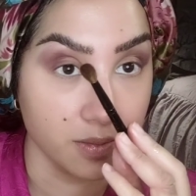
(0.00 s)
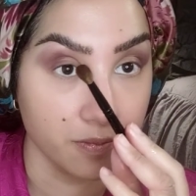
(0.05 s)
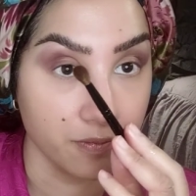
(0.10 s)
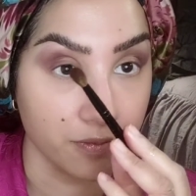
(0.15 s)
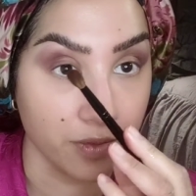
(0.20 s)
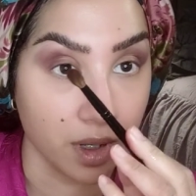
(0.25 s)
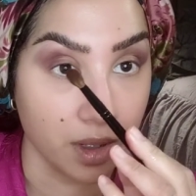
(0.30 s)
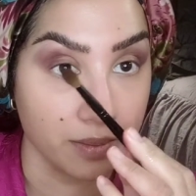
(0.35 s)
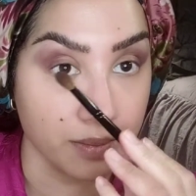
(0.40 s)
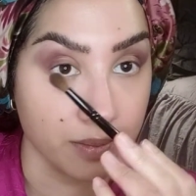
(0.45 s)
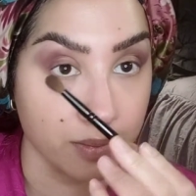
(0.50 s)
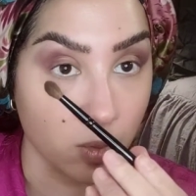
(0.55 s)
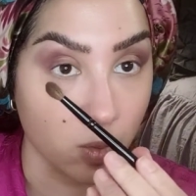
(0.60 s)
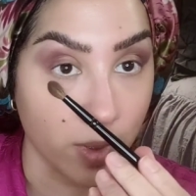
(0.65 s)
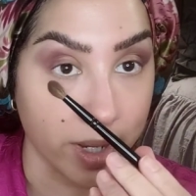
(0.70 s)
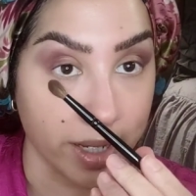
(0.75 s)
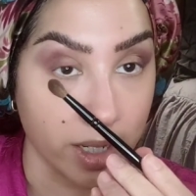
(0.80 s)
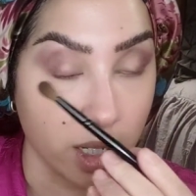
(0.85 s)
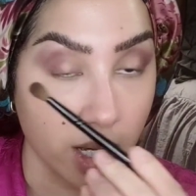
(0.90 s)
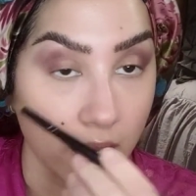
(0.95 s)
from
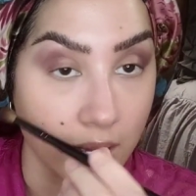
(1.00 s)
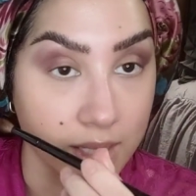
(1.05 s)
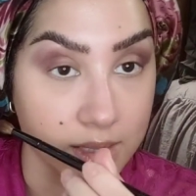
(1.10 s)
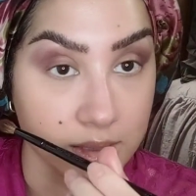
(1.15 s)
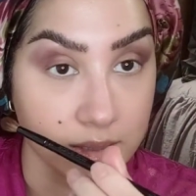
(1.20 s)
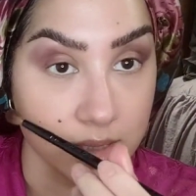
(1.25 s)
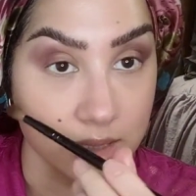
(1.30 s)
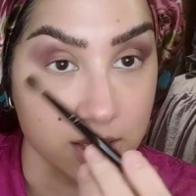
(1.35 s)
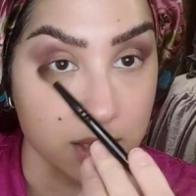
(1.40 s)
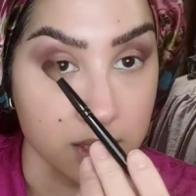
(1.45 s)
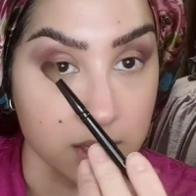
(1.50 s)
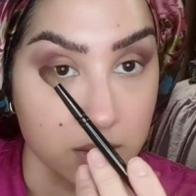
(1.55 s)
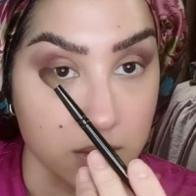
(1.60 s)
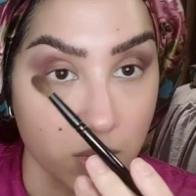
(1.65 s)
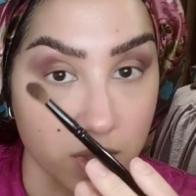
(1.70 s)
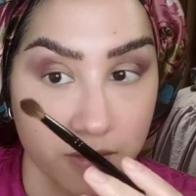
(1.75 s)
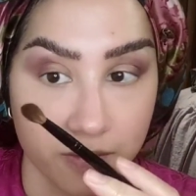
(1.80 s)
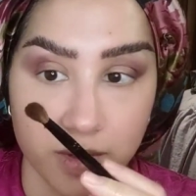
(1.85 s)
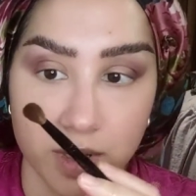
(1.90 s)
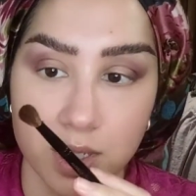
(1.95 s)
Goss. This is one
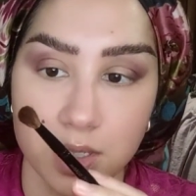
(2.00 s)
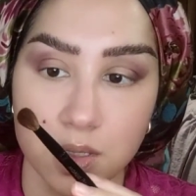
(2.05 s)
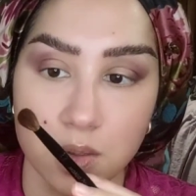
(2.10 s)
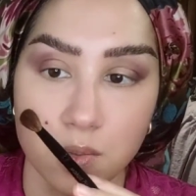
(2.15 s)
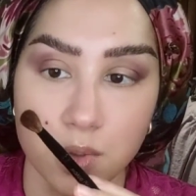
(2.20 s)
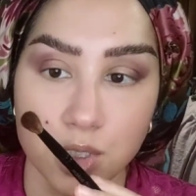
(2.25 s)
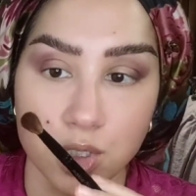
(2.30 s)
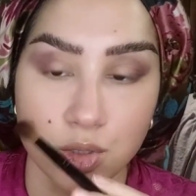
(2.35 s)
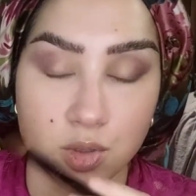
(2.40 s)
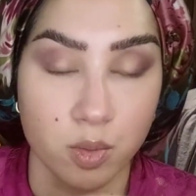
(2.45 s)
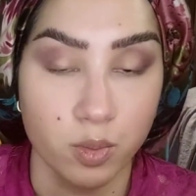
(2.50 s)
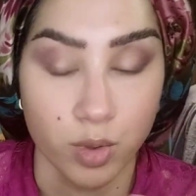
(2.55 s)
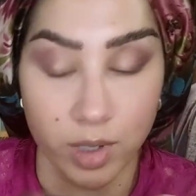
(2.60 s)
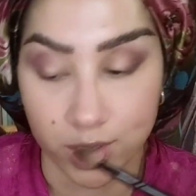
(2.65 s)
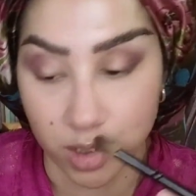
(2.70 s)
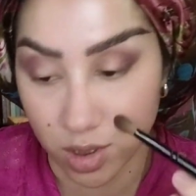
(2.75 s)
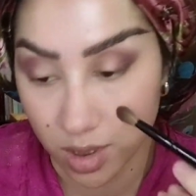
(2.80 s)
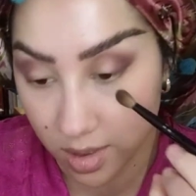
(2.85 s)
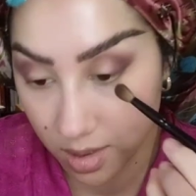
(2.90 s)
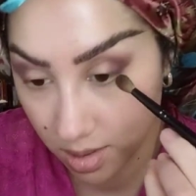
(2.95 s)
of his original
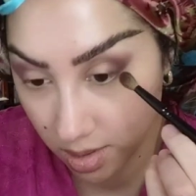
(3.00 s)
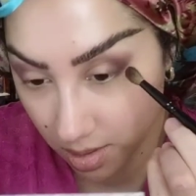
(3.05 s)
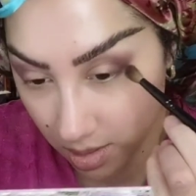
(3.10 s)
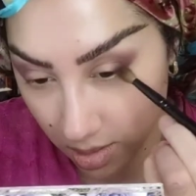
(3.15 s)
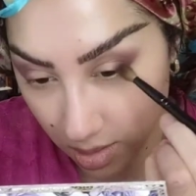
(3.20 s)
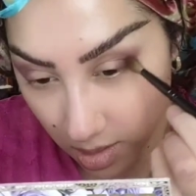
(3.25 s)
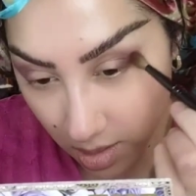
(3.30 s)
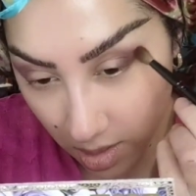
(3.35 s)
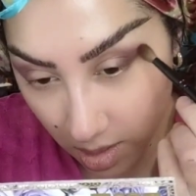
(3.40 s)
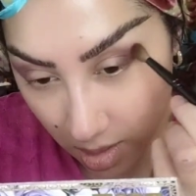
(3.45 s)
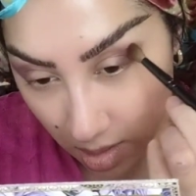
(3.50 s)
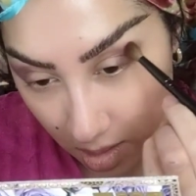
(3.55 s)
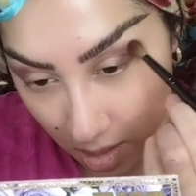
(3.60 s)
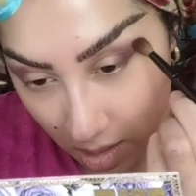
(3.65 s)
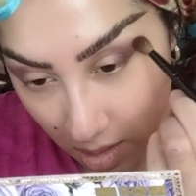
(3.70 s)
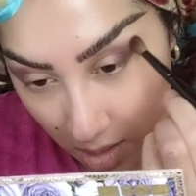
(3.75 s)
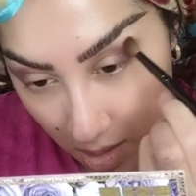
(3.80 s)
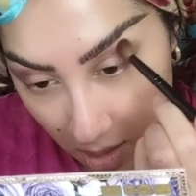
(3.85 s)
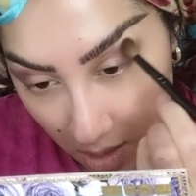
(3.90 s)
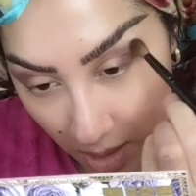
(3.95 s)
brushes.
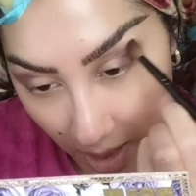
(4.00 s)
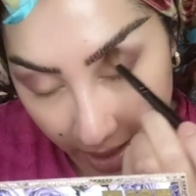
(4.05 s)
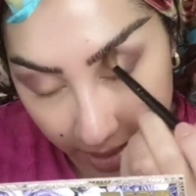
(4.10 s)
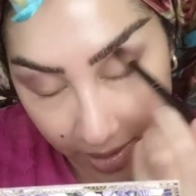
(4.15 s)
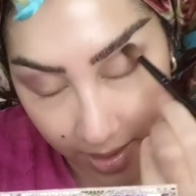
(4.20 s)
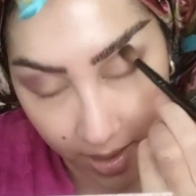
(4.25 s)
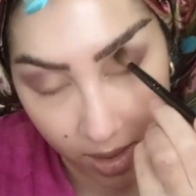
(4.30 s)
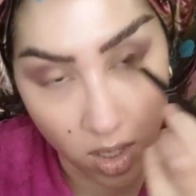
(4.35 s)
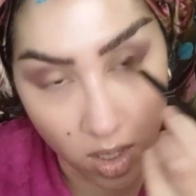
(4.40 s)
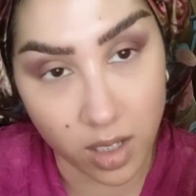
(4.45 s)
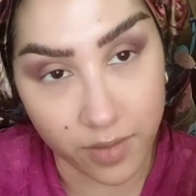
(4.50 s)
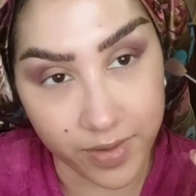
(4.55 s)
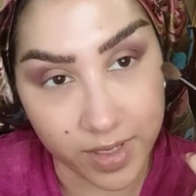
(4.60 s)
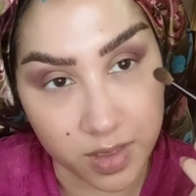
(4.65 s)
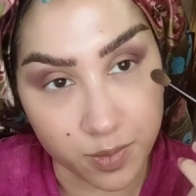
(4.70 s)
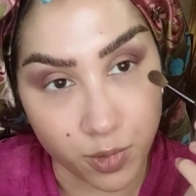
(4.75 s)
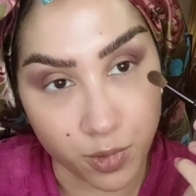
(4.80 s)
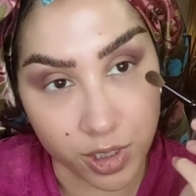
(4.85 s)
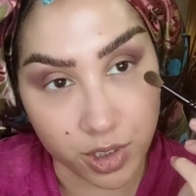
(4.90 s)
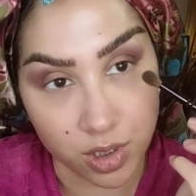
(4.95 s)
I think all of his
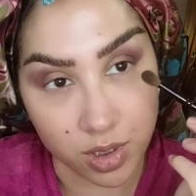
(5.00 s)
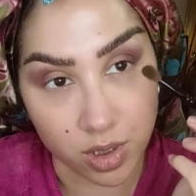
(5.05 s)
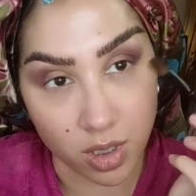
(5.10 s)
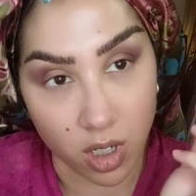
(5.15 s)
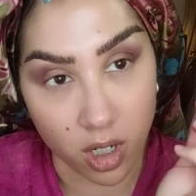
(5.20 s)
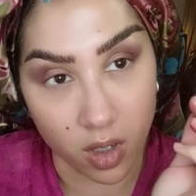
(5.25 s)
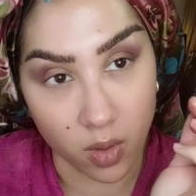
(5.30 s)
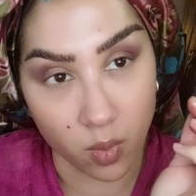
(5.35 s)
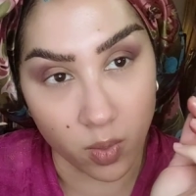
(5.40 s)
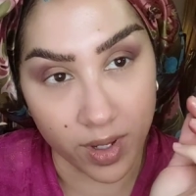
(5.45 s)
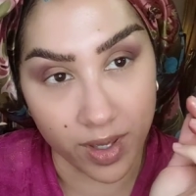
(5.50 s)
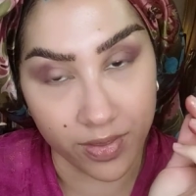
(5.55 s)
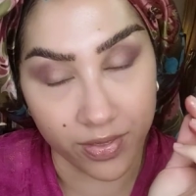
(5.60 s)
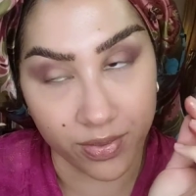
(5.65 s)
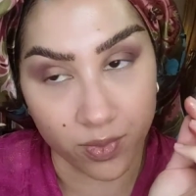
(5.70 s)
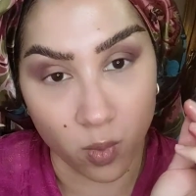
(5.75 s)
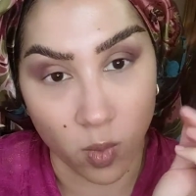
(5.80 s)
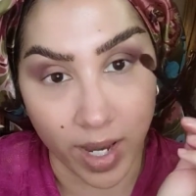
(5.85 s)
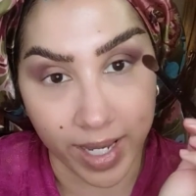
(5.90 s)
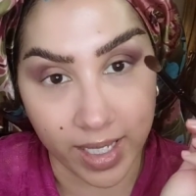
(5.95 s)
brushes are with
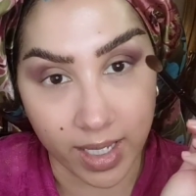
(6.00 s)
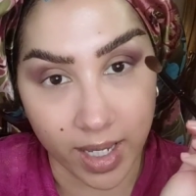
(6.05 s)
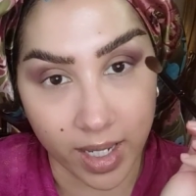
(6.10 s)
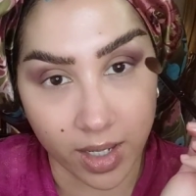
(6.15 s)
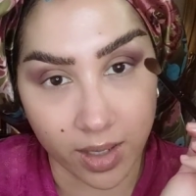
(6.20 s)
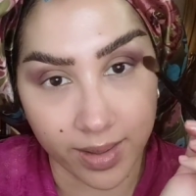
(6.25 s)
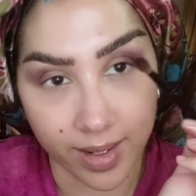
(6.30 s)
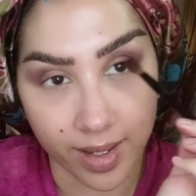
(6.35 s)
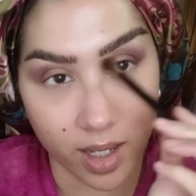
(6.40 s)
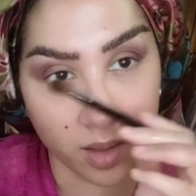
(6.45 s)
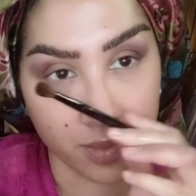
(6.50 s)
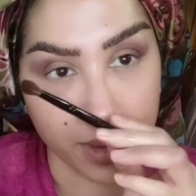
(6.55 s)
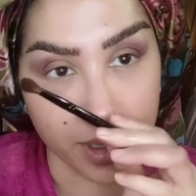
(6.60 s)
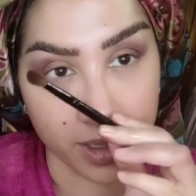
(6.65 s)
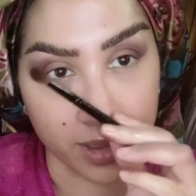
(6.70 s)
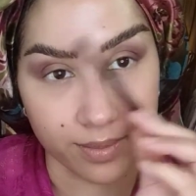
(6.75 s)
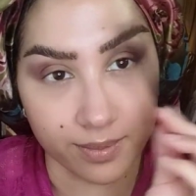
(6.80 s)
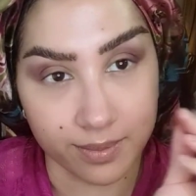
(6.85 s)
white hair now, but